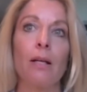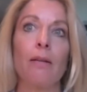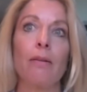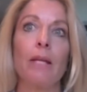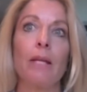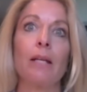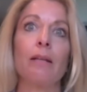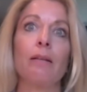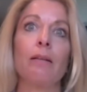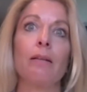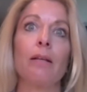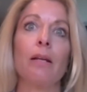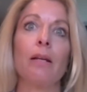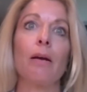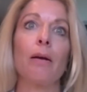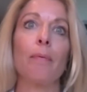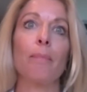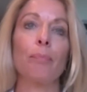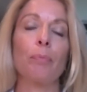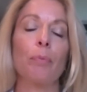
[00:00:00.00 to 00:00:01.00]
then
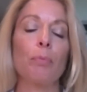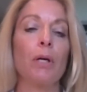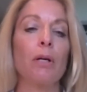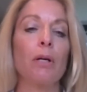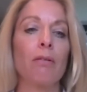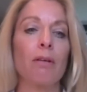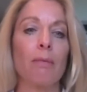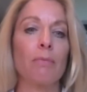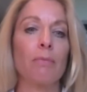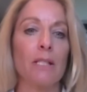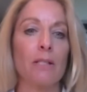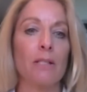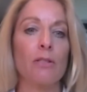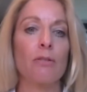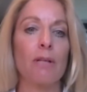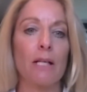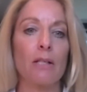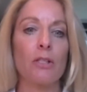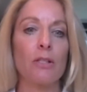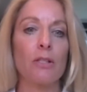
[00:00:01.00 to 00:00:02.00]
program the
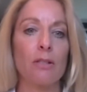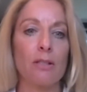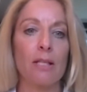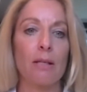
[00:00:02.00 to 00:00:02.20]
interactions they